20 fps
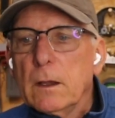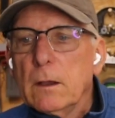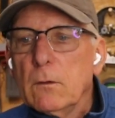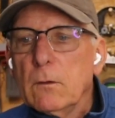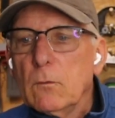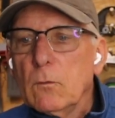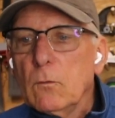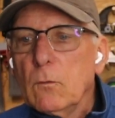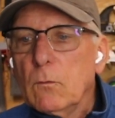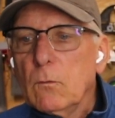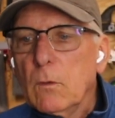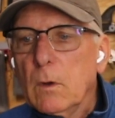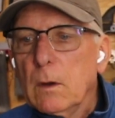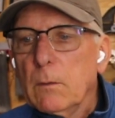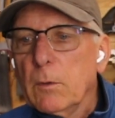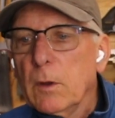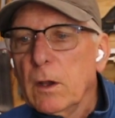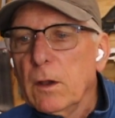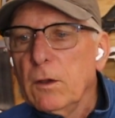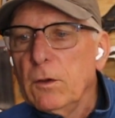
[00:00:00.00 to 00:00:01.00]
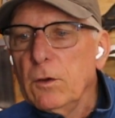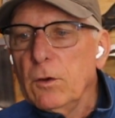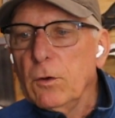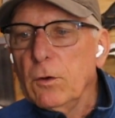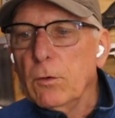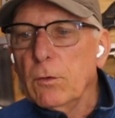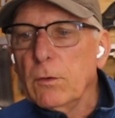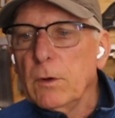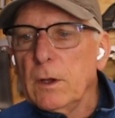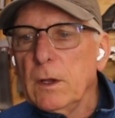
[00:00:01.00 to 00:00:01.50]
and what I'm going to
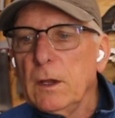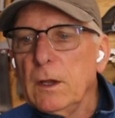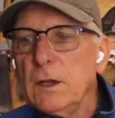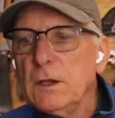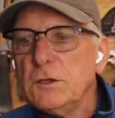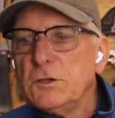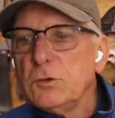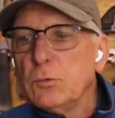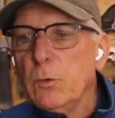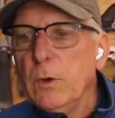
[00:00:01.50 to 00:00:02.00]
do each